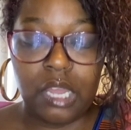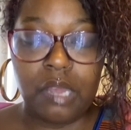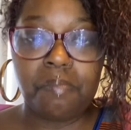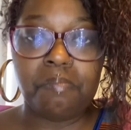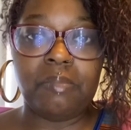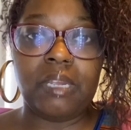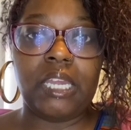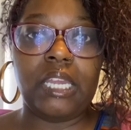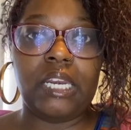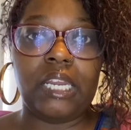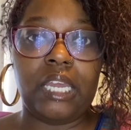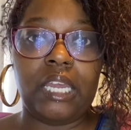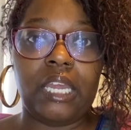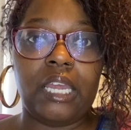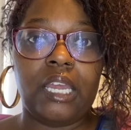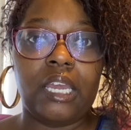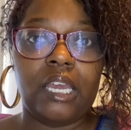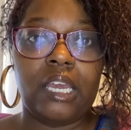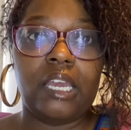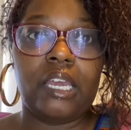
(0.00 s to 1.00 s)

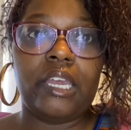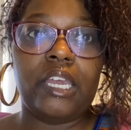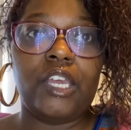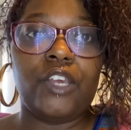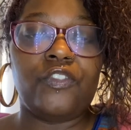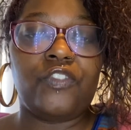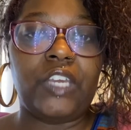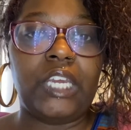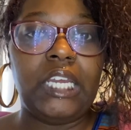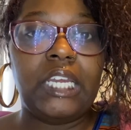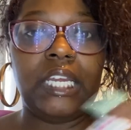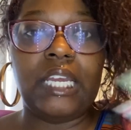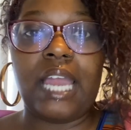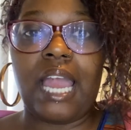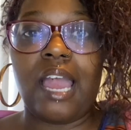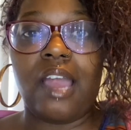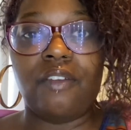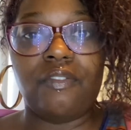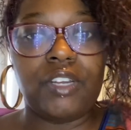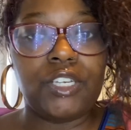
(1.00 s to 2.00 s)
Meaning, if he
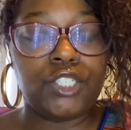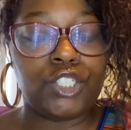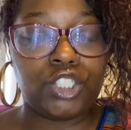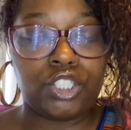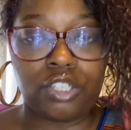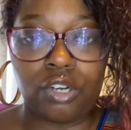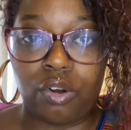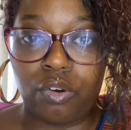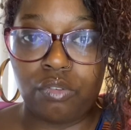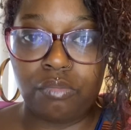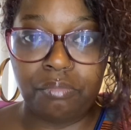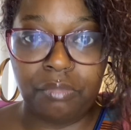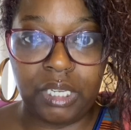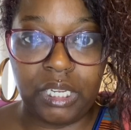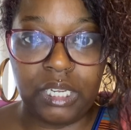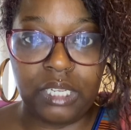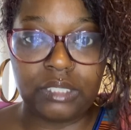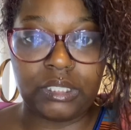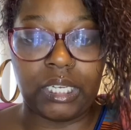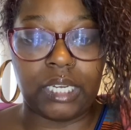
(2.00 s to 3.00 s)
haven't shown
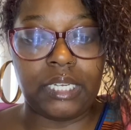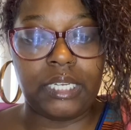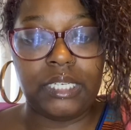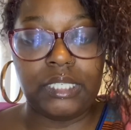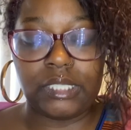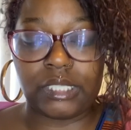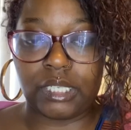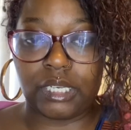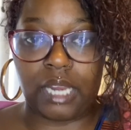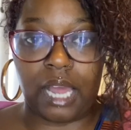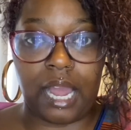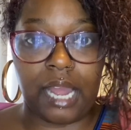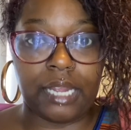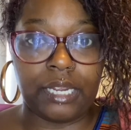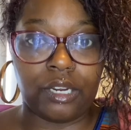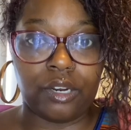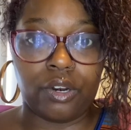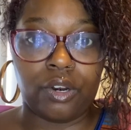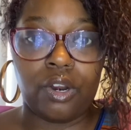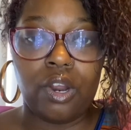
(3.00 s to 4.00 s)
me that he's a
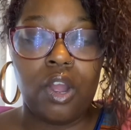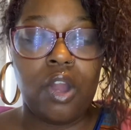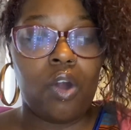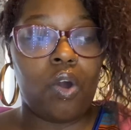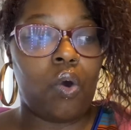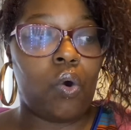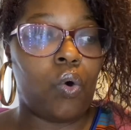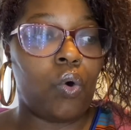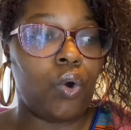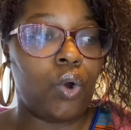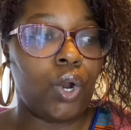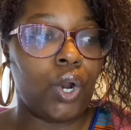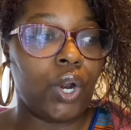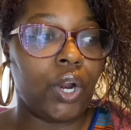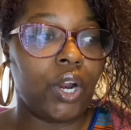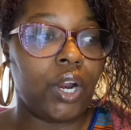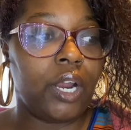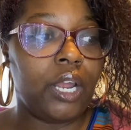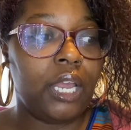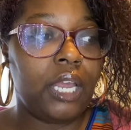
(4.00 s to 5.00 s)
liar
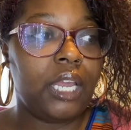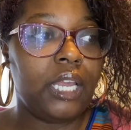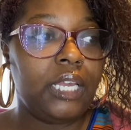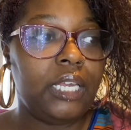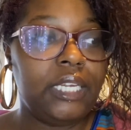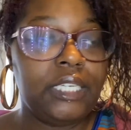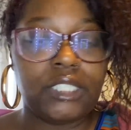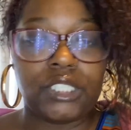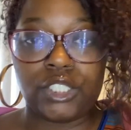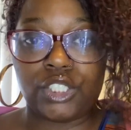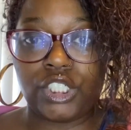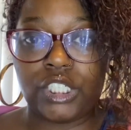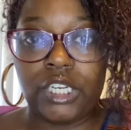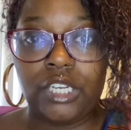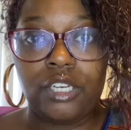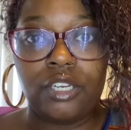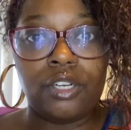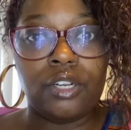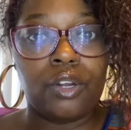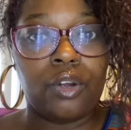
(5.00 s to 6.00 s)
or he's a
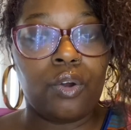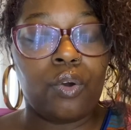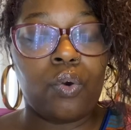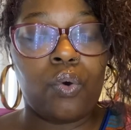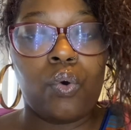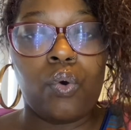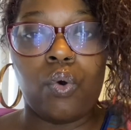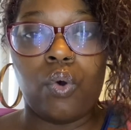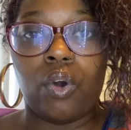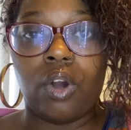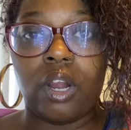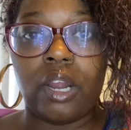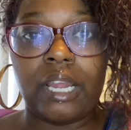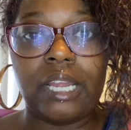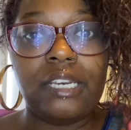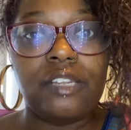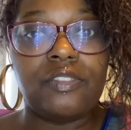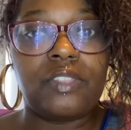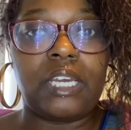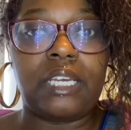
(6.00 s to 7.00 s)
cheater or
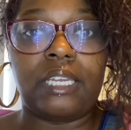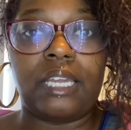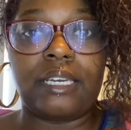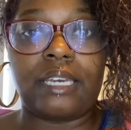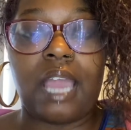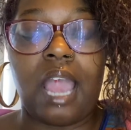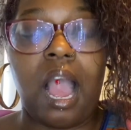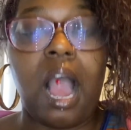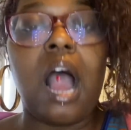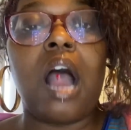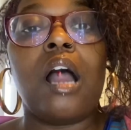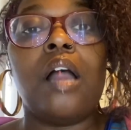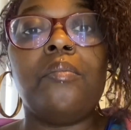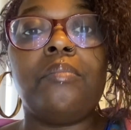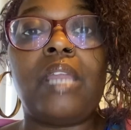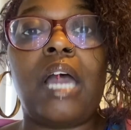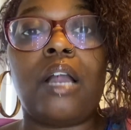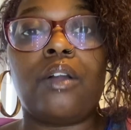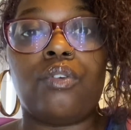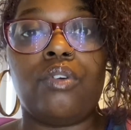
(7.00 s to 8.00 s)
anything like that, I'm
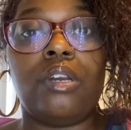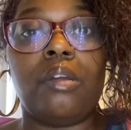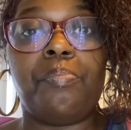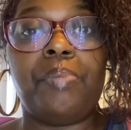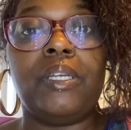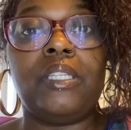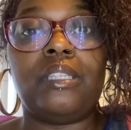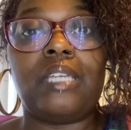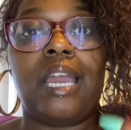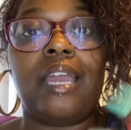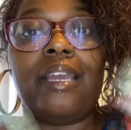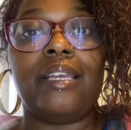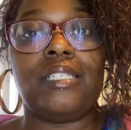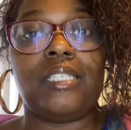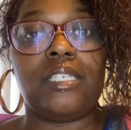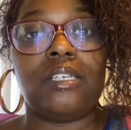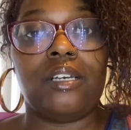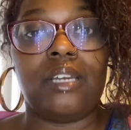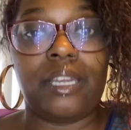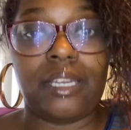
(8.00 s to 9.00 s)
not going to put that
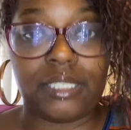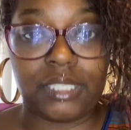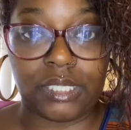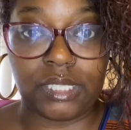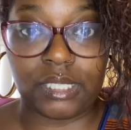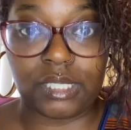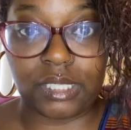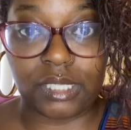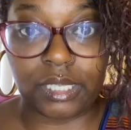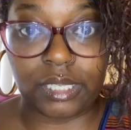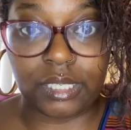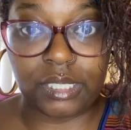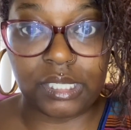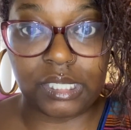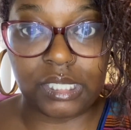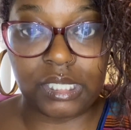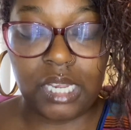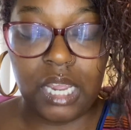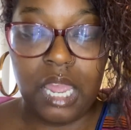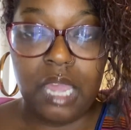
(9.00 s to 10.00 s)
into
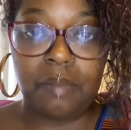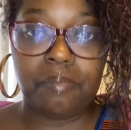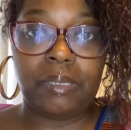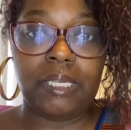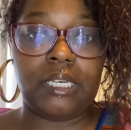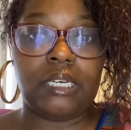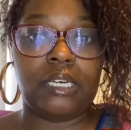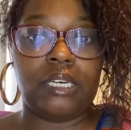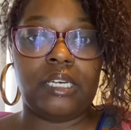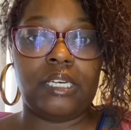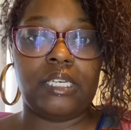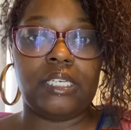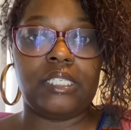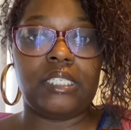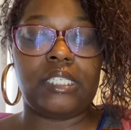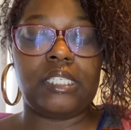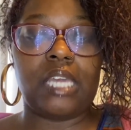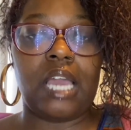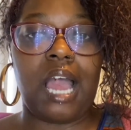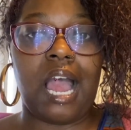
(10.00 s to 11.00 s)
existence,
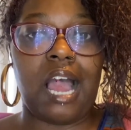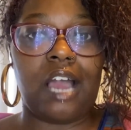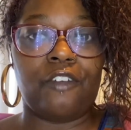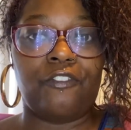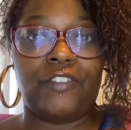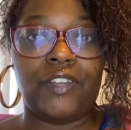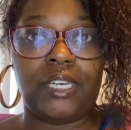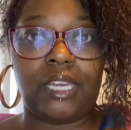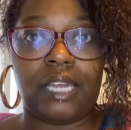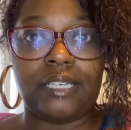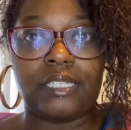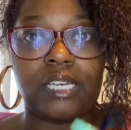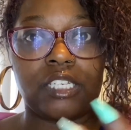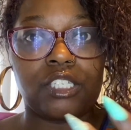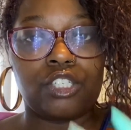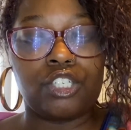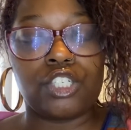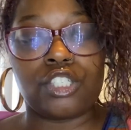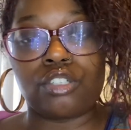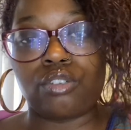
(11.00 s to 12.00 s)
because I feel like
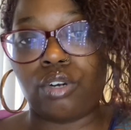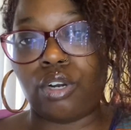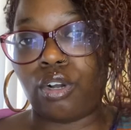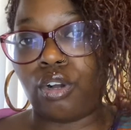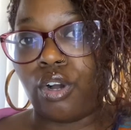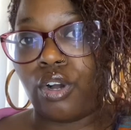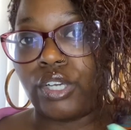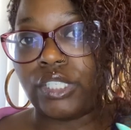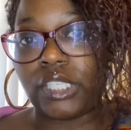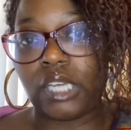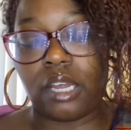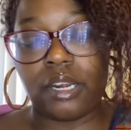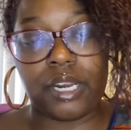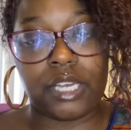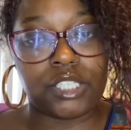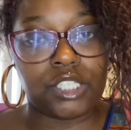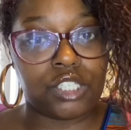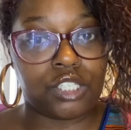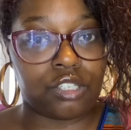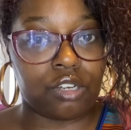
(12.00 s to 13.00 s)
that's just going to cause
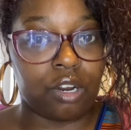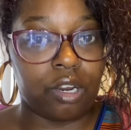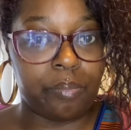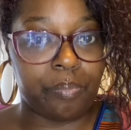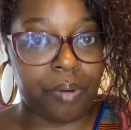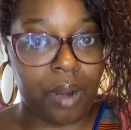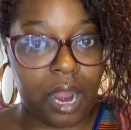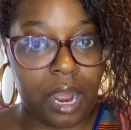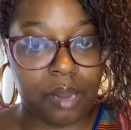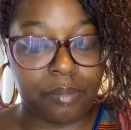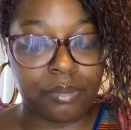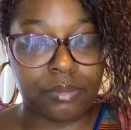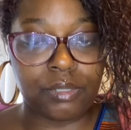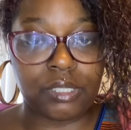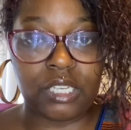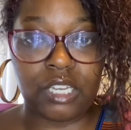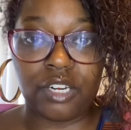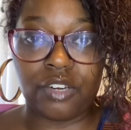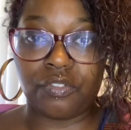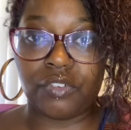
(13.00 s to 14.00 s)
unnecessary problems
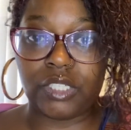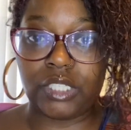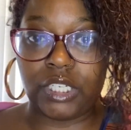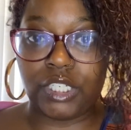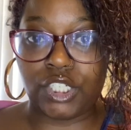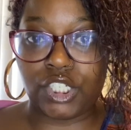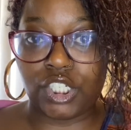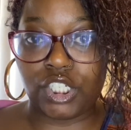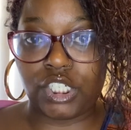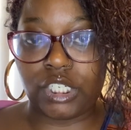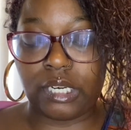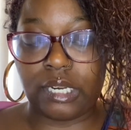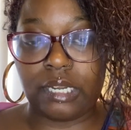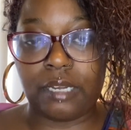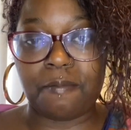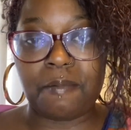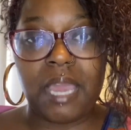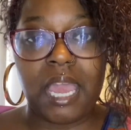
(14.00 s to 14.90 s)
in a relationship.